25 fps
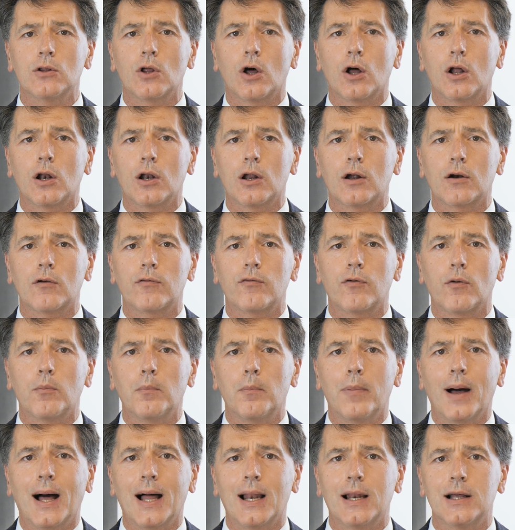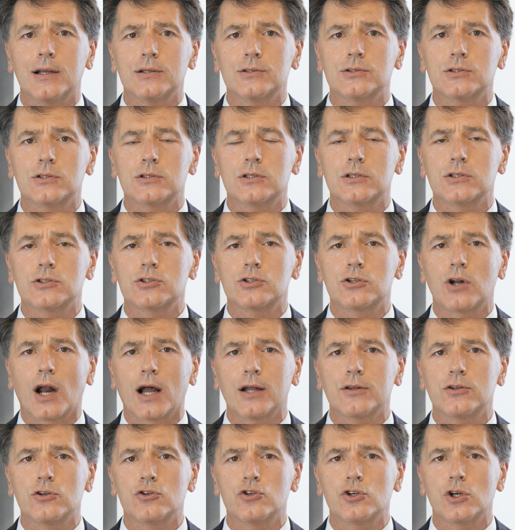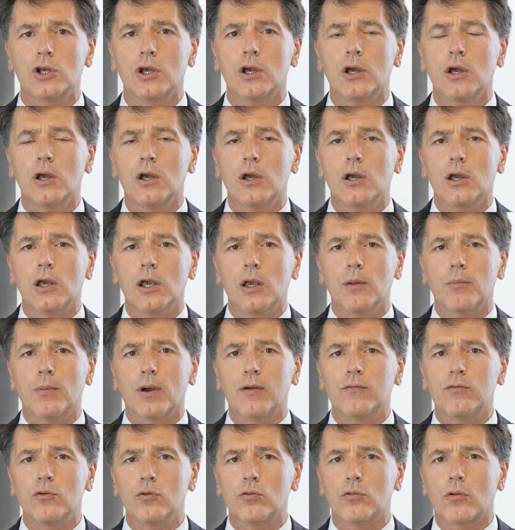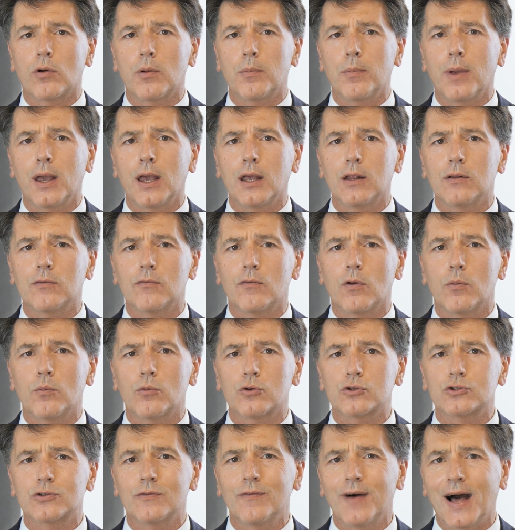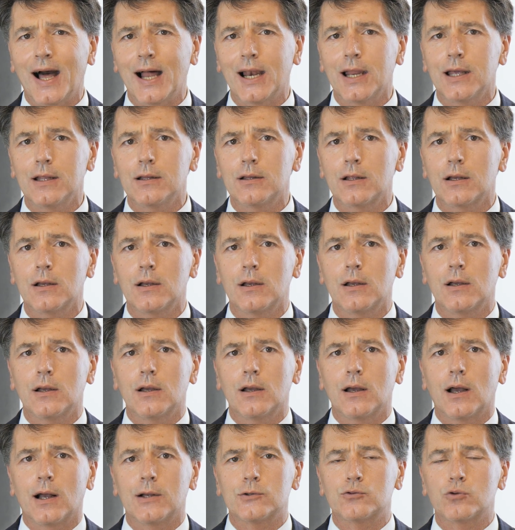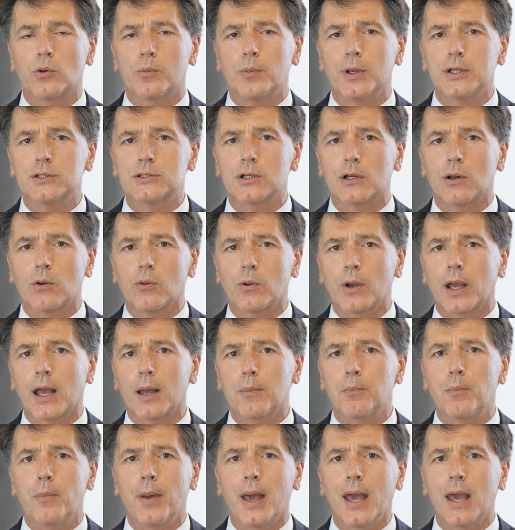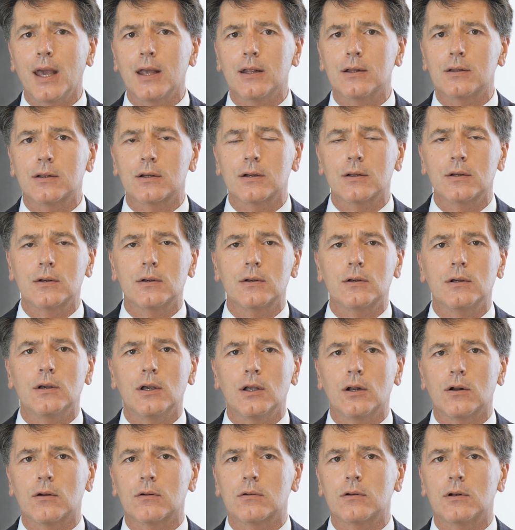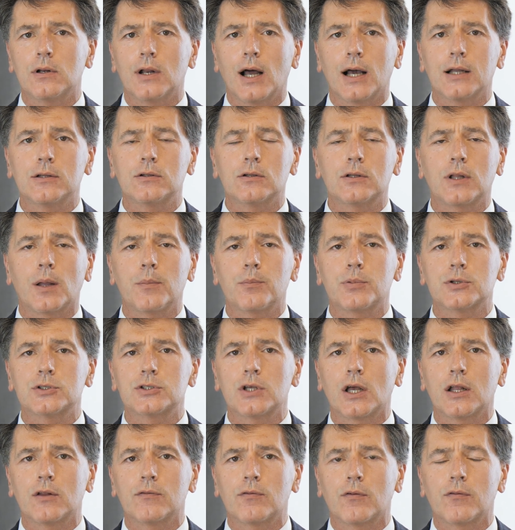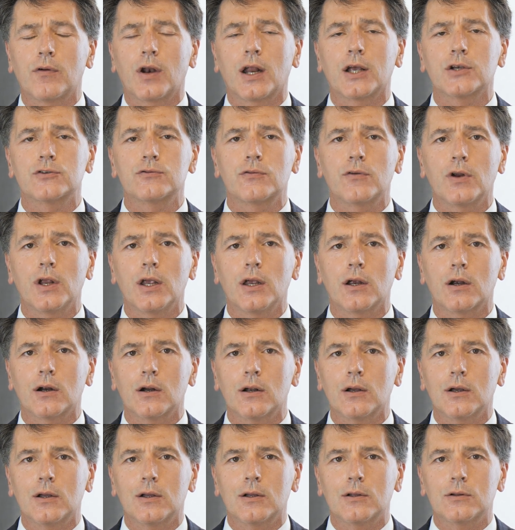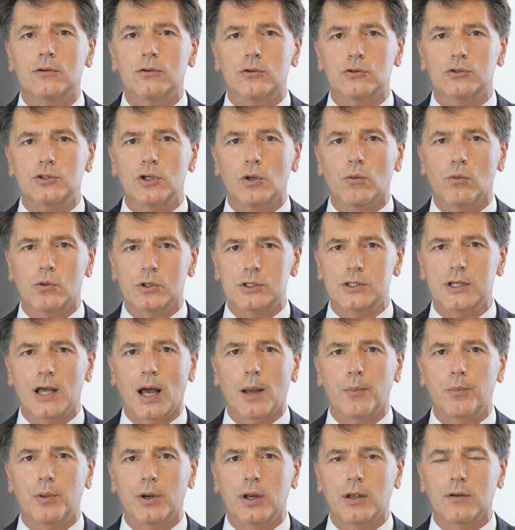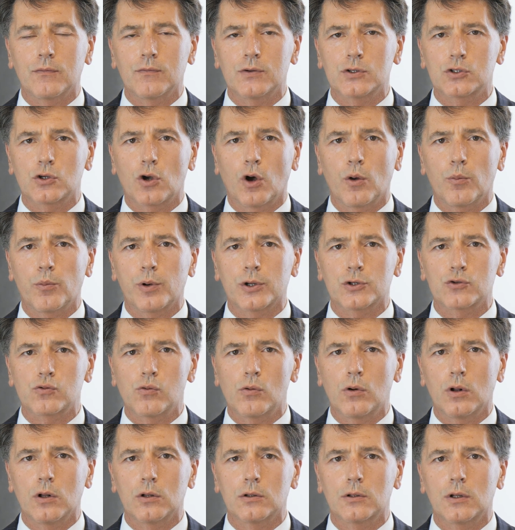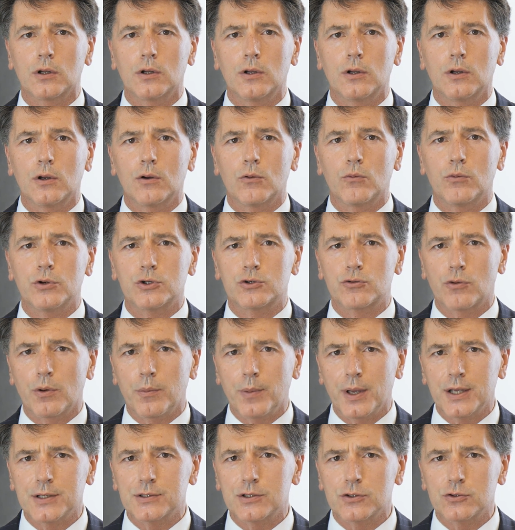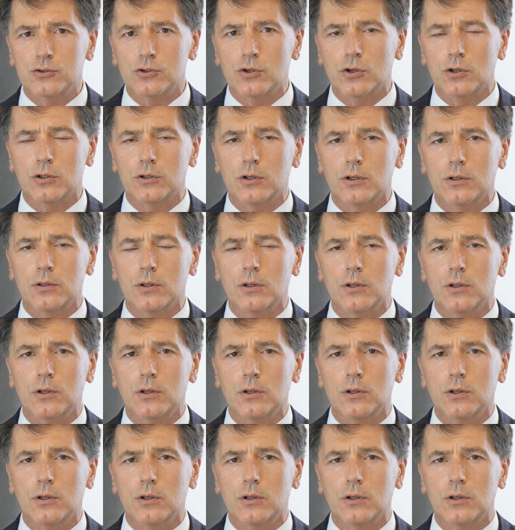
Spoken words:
dollar for balanced strategy, in my view, remain the most valid, as we get paid 9 to 10% for the next 3 years to see what's happening in this complex world, which remains uncertain.